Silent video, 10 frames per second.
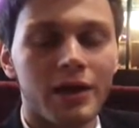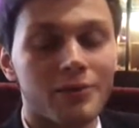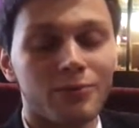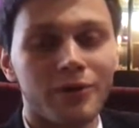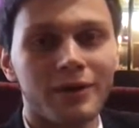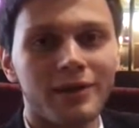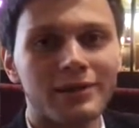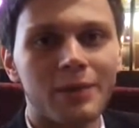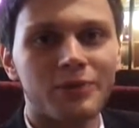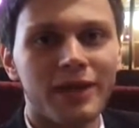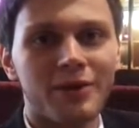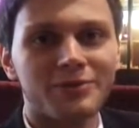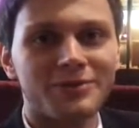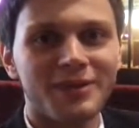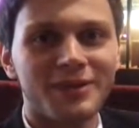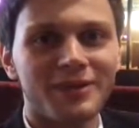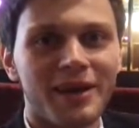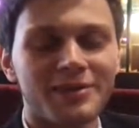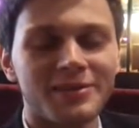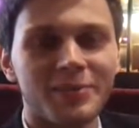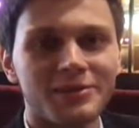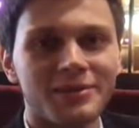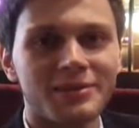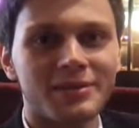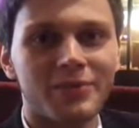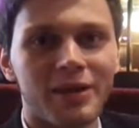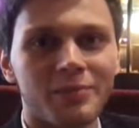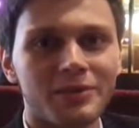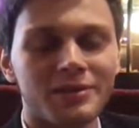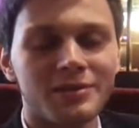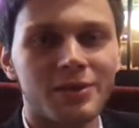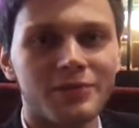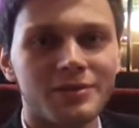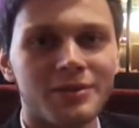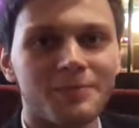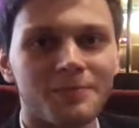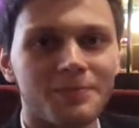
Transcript: I work in Adapt Accountancy as a business development officer.